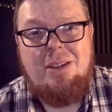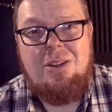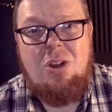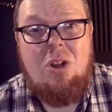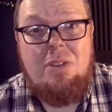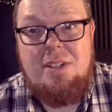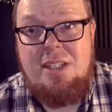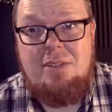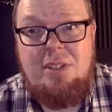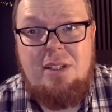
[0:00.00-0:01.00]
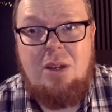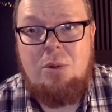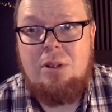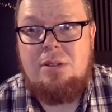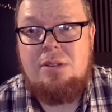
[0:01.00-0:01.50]
all the TV
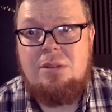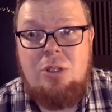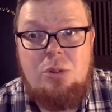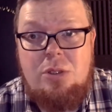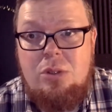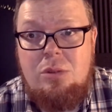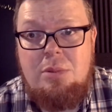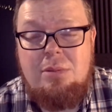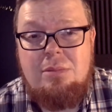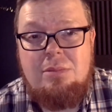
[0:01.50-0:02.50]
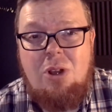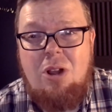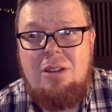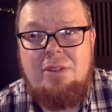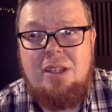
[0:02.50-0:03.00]
networks, YouTube,
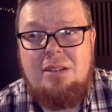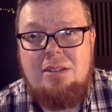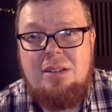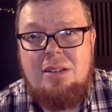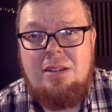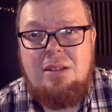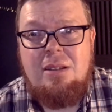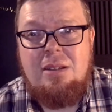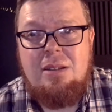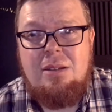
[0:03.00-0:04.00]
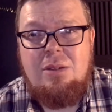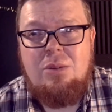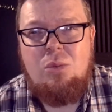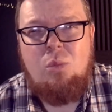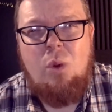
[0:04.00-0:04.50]
all of it,
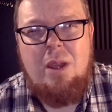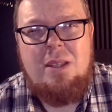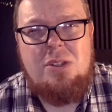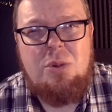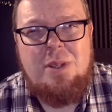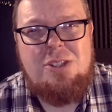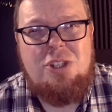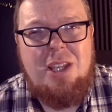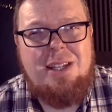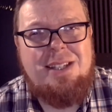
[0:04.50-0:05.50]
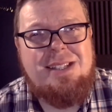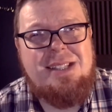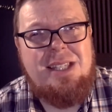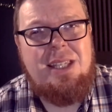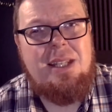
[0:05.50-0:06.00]
what is Christianity
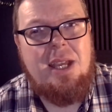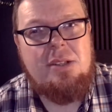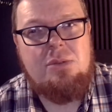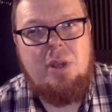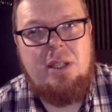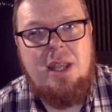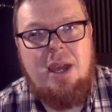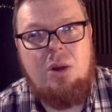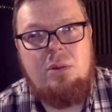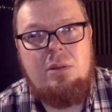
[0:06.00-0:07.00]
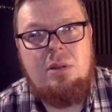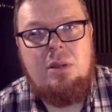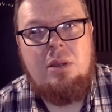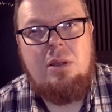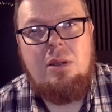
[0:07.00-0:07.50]
seen as right now?
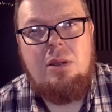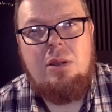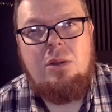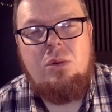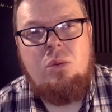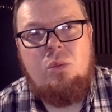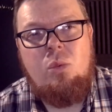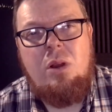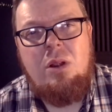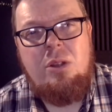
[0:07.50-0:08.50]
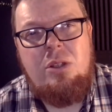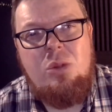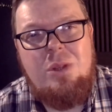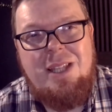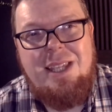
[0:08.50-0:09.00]
What are
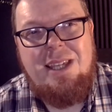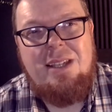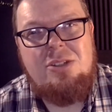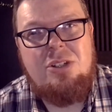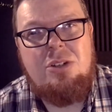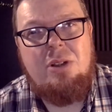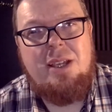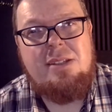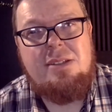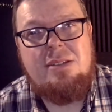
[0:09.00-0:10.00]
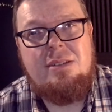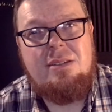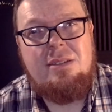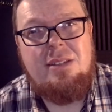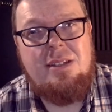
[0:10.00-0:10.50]
you linking to Christ
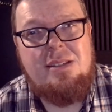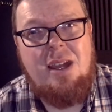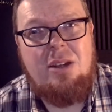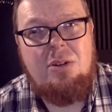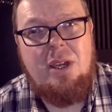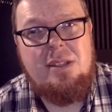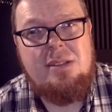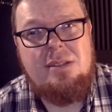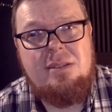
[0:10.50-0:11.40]
that is not Christ?